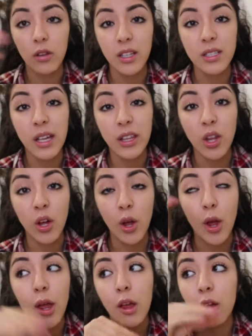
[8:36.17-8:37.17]
That's like the
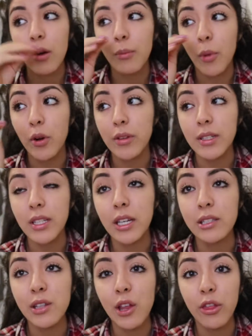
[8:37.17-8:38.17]
part that
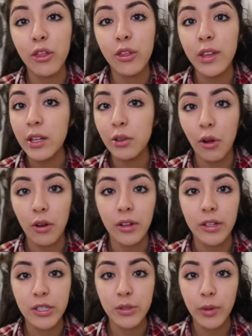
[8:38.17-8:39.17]
takes the
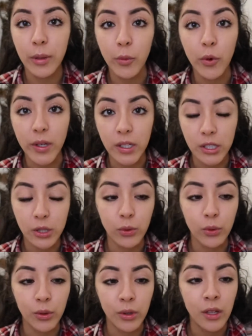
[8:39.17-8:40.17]
longest when I'm going to
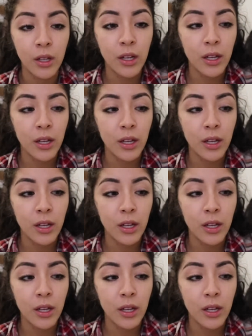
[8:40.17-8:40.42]
school,